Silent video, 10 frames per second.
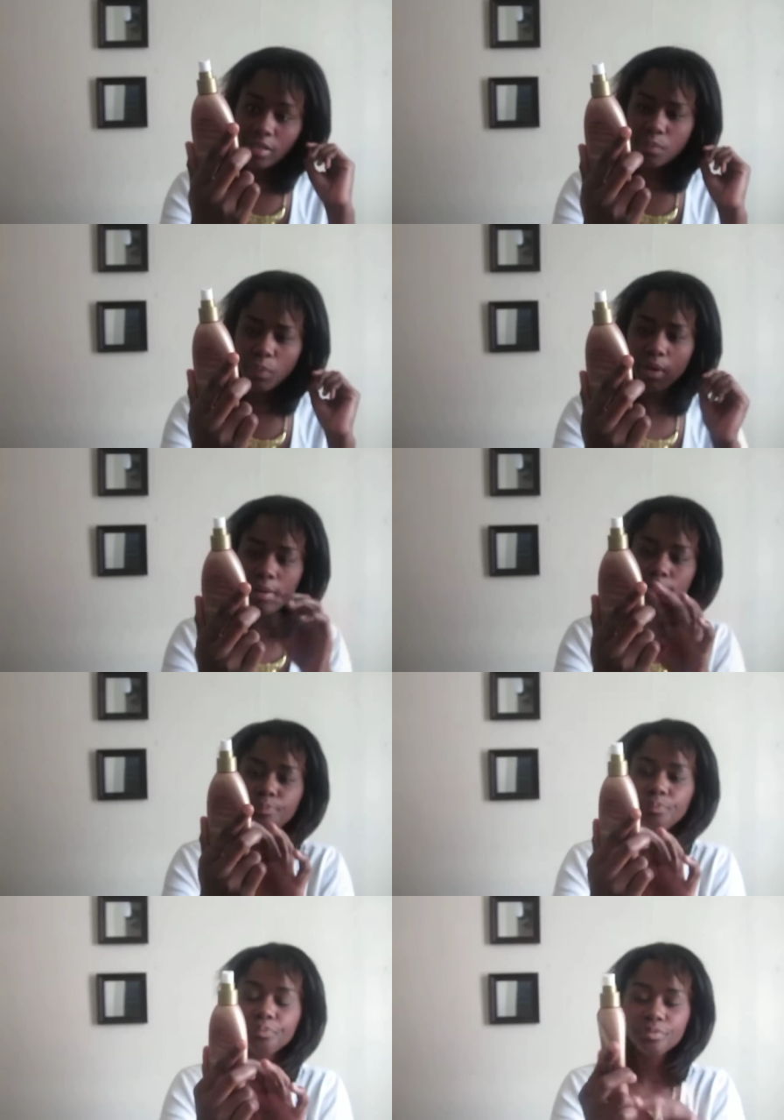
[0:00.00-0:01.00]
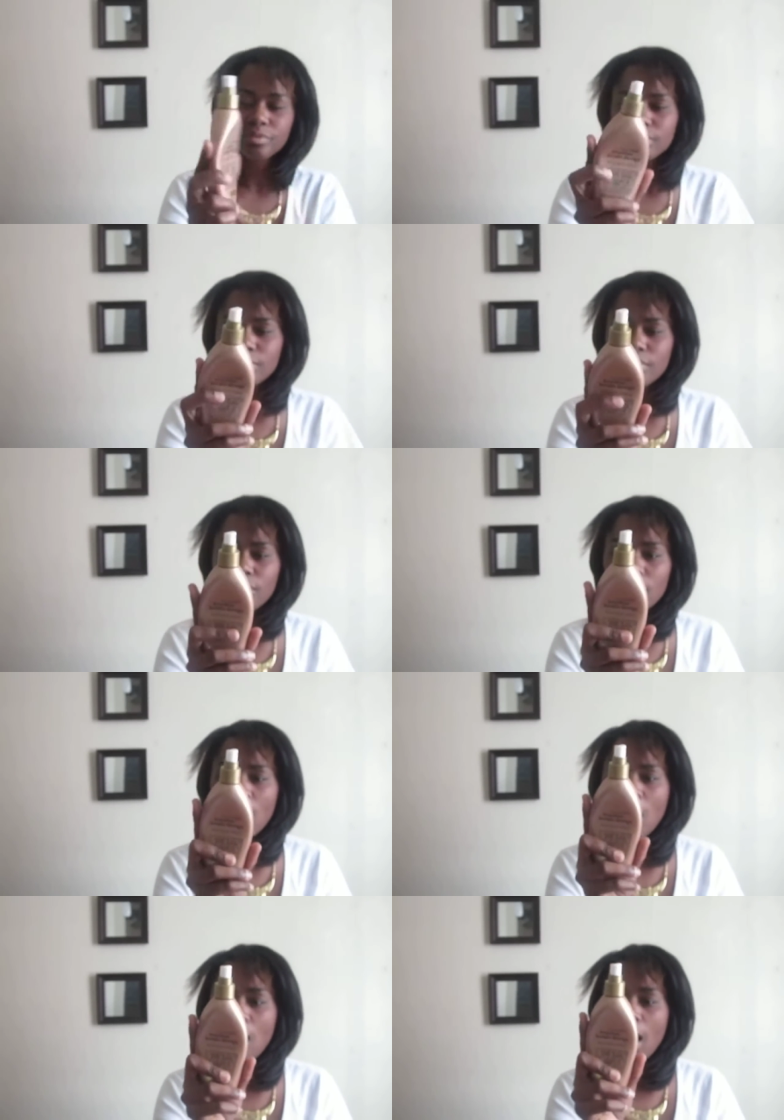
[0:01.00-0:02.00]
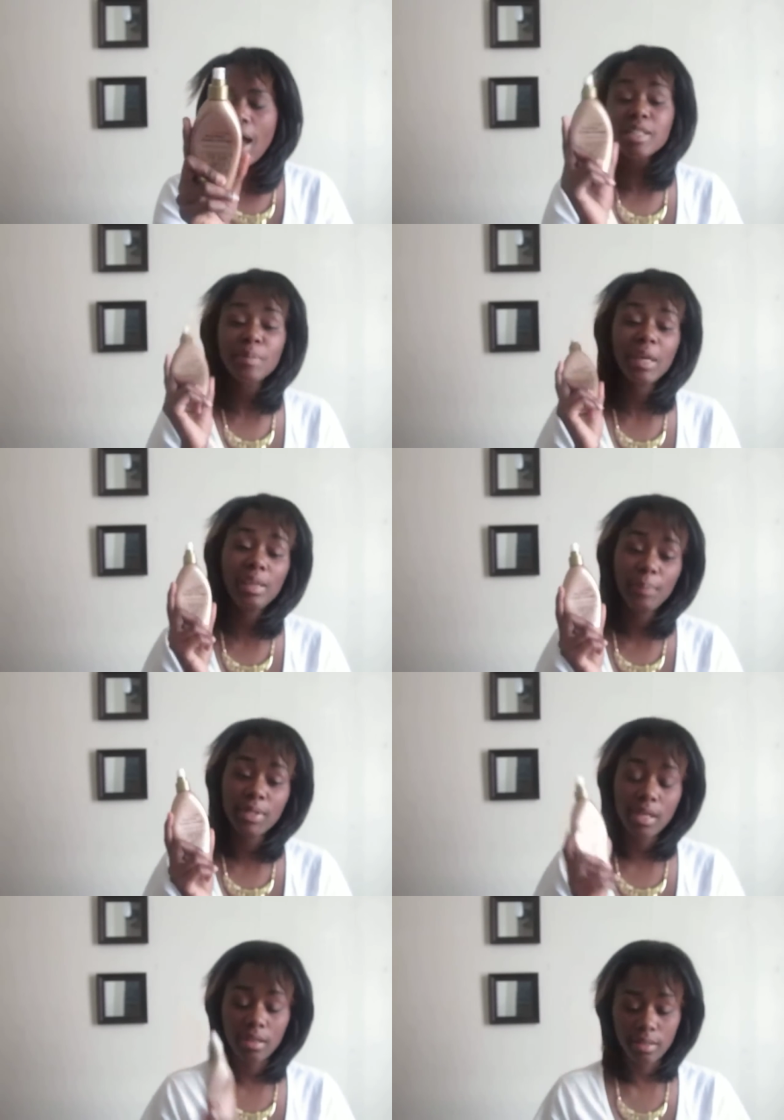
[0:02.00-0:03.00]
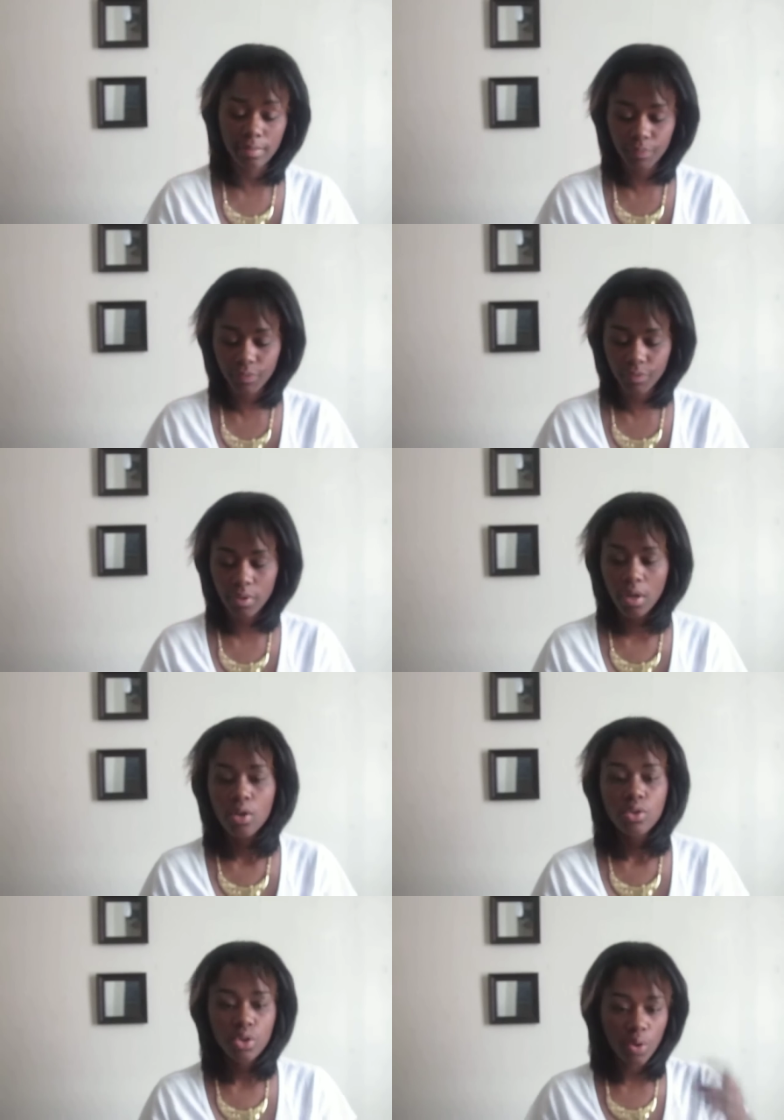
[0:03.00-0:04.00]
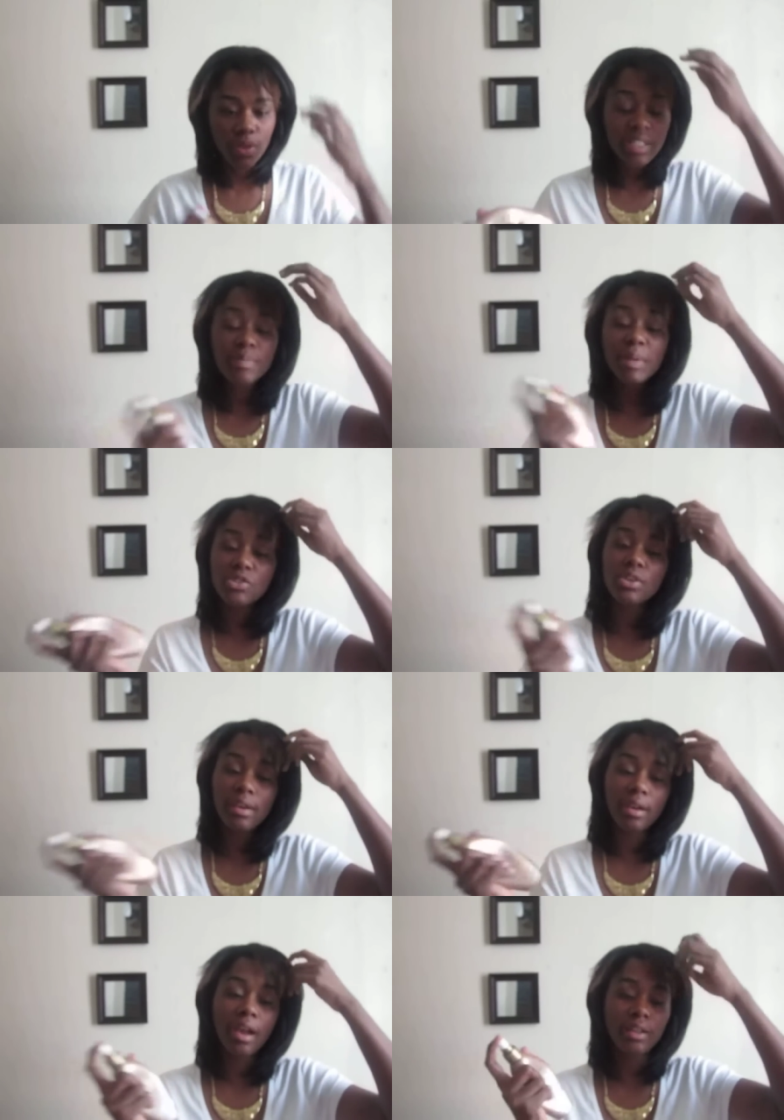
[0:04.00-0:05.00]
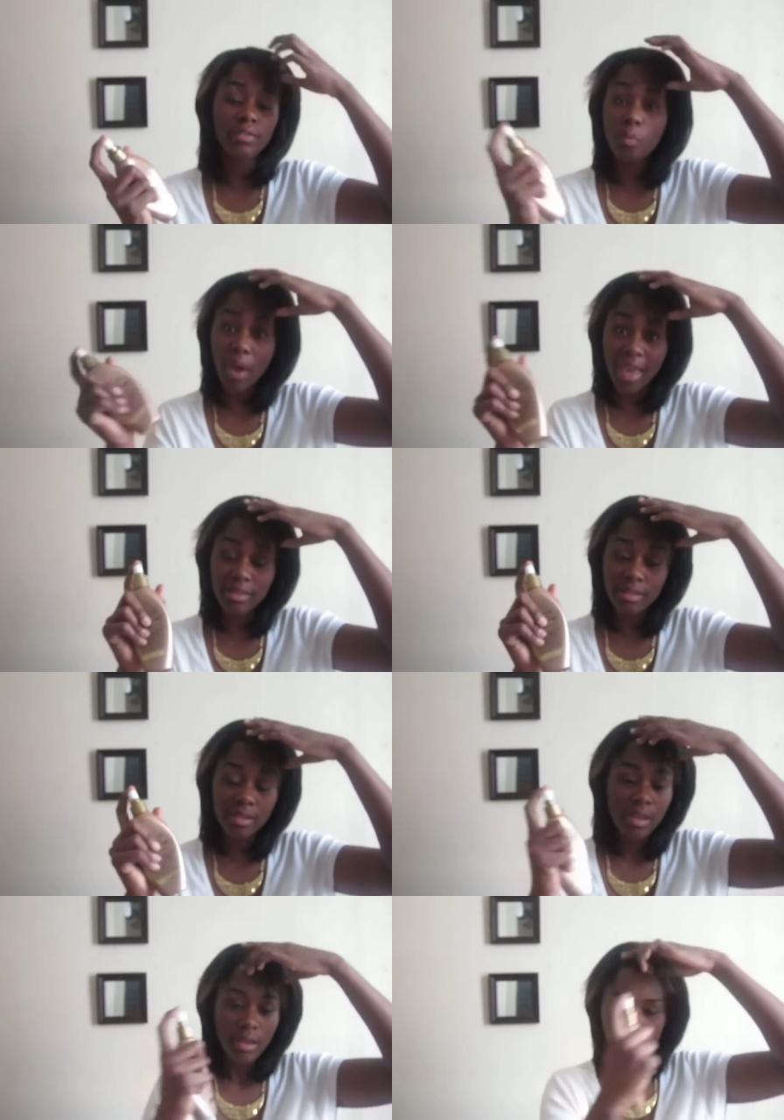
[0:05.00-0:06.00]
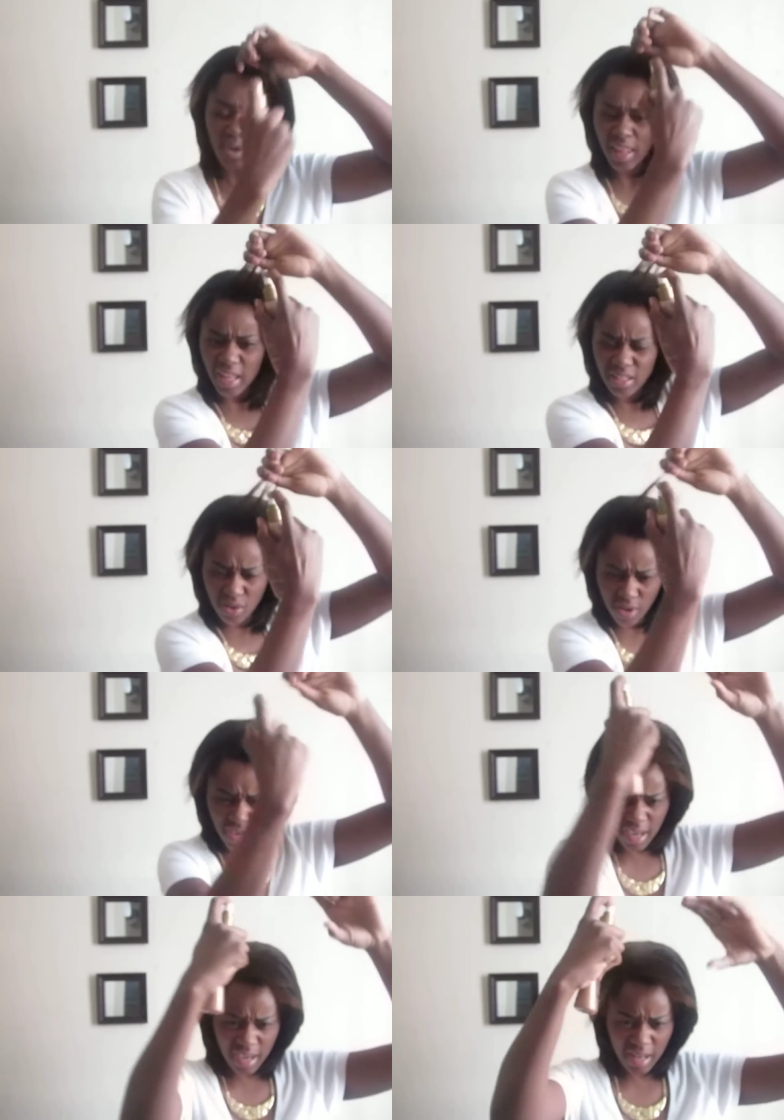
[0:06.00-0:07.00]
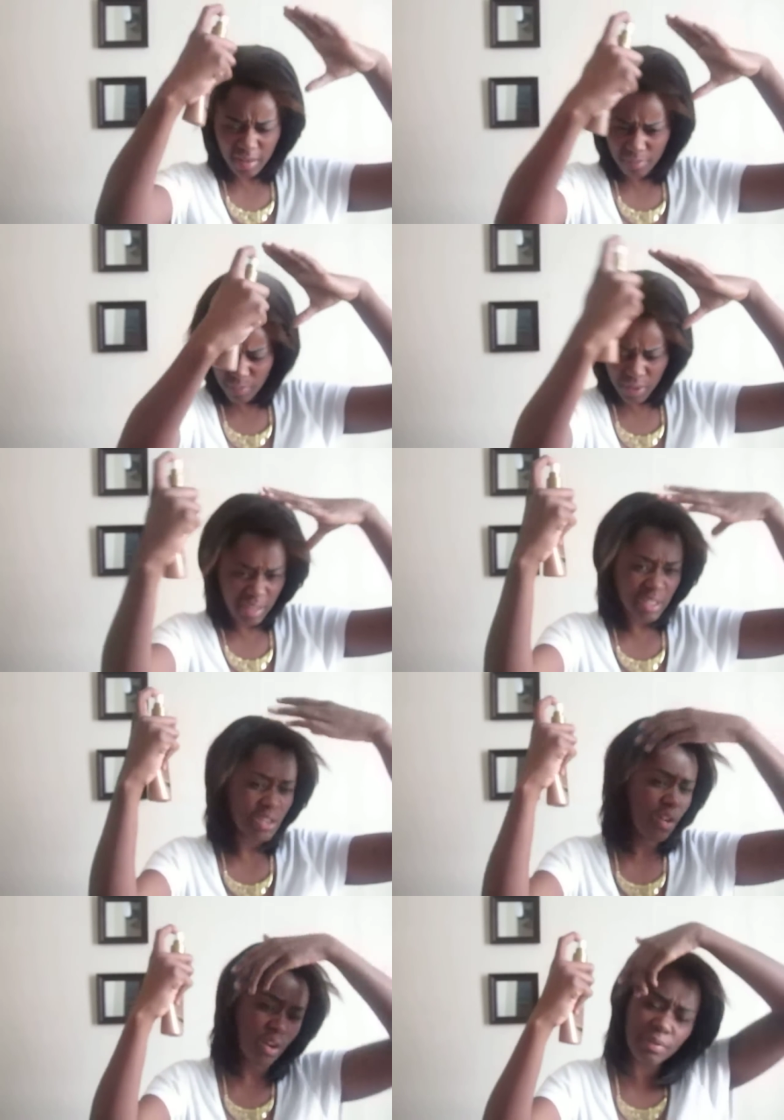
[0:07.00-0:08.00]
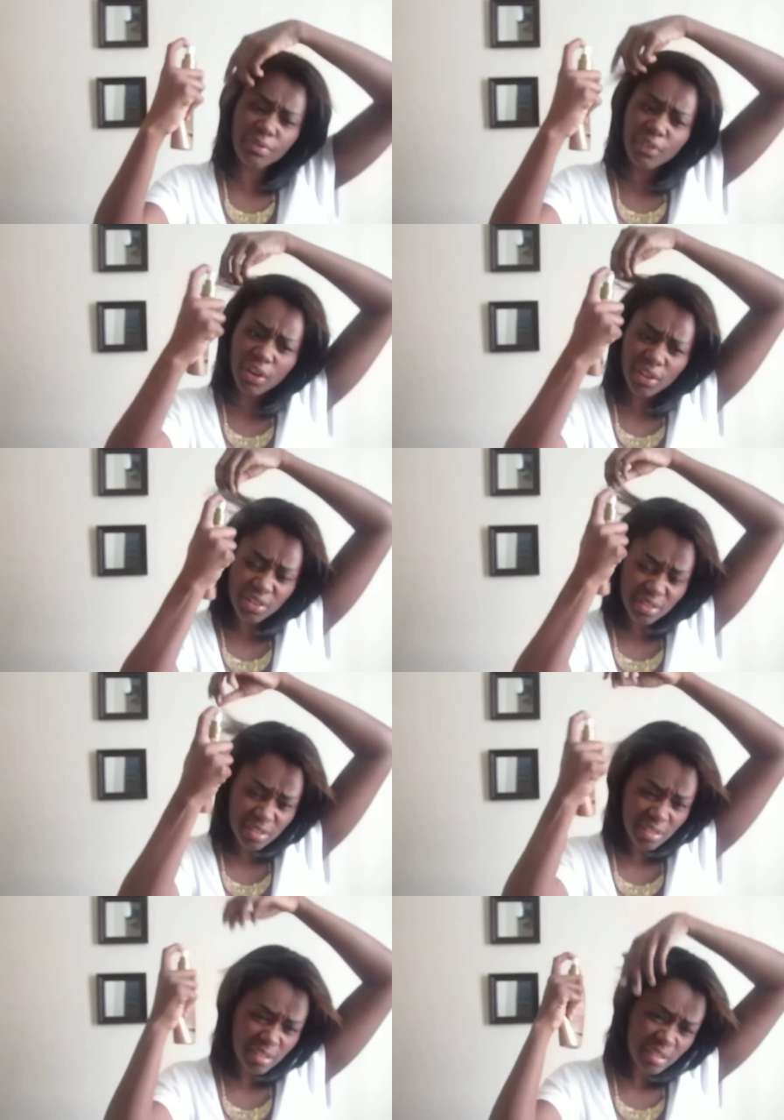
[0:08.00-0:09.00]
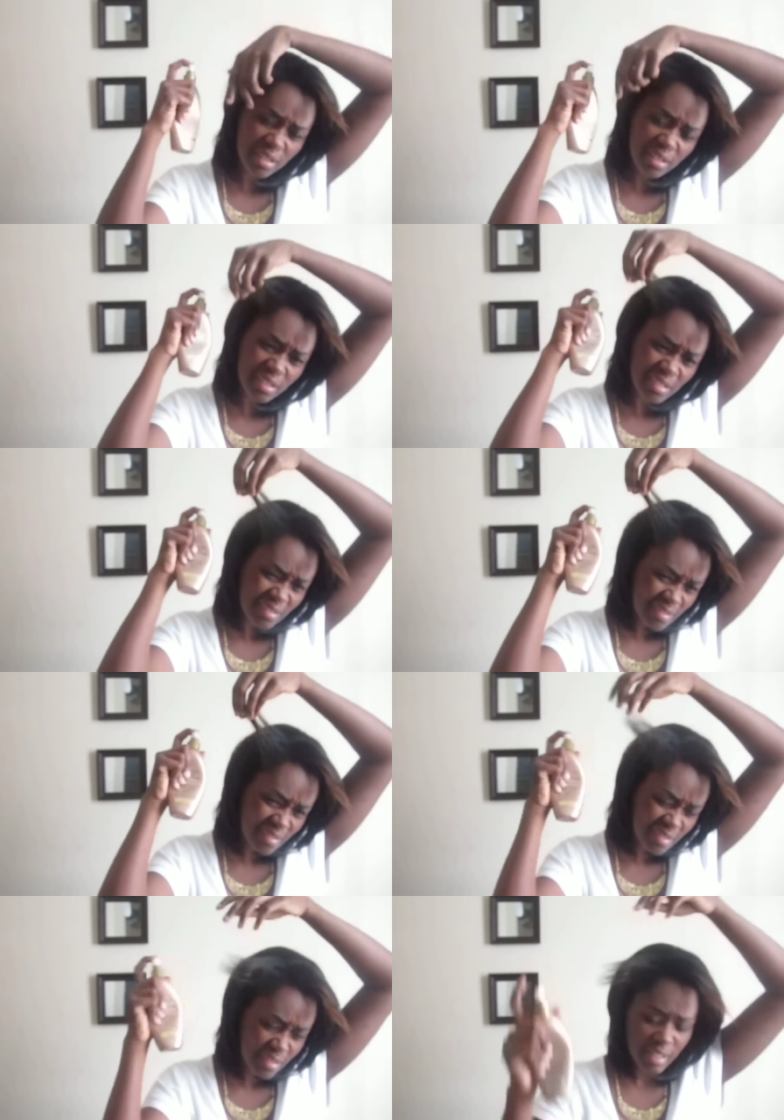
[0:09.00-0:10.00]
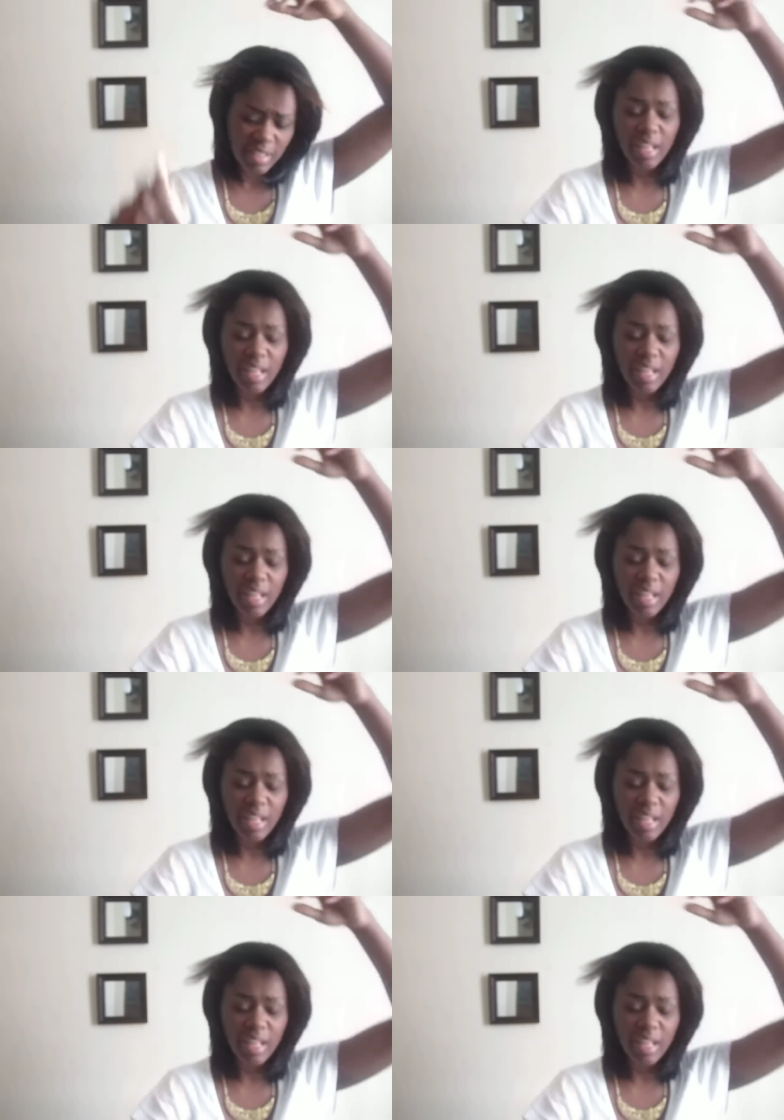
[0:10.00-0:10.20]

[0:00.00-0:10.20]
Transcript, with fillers: Spray as my heat protectant. So this makes your hair kind of wet. So I like to go ahead and put this on first because